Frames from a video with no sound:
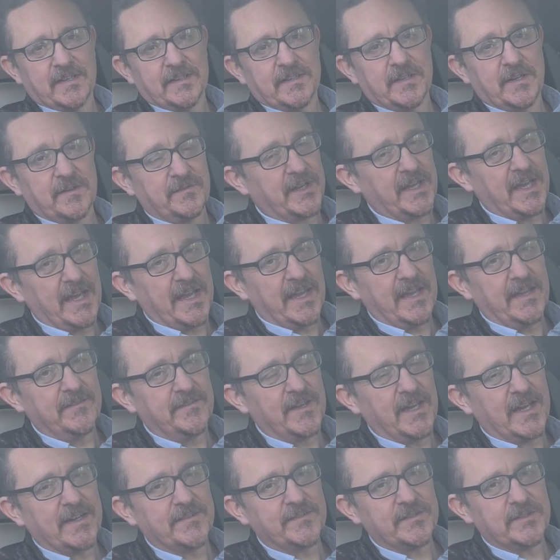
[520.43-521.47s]
Don't forget, if
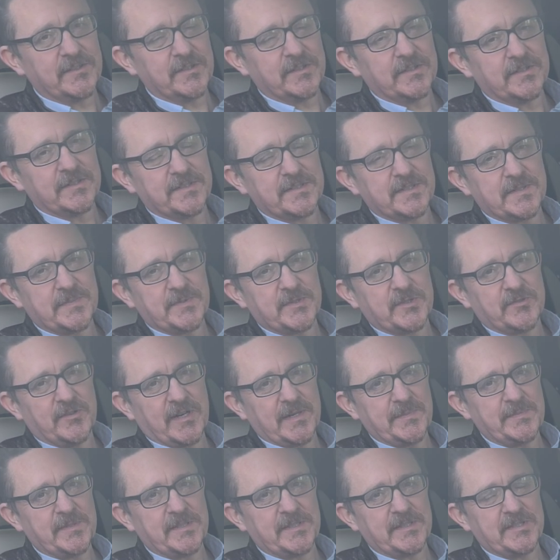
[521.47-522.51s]
you haven't done,
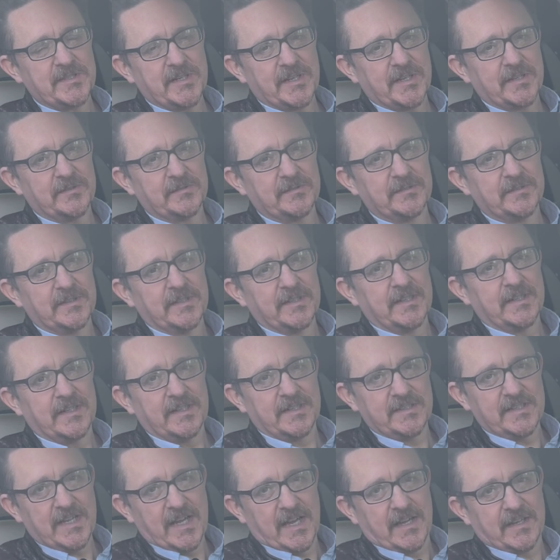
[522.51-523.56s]
subscribe to the channel,
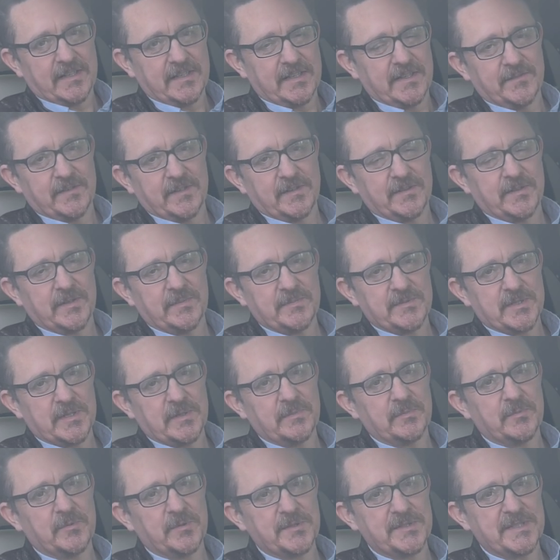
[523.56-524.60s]
and yeah, give it a thumbs
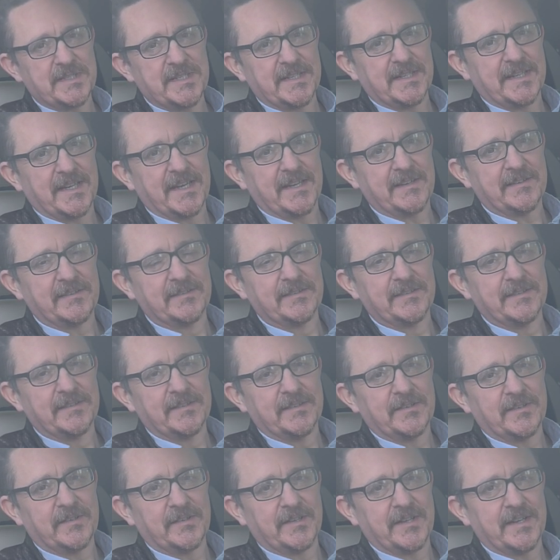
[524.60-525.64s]
up, and we'll see you again
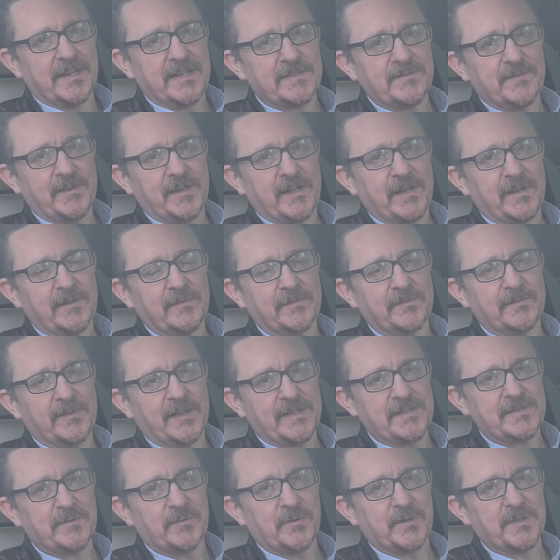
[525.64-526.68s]
on the next video.
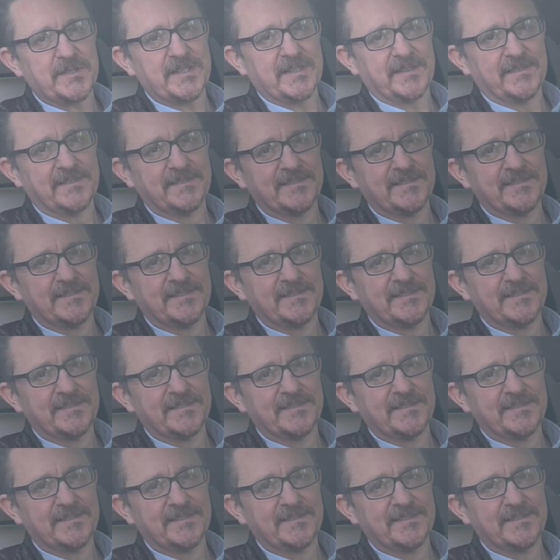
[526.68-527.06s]
Thanks for watching.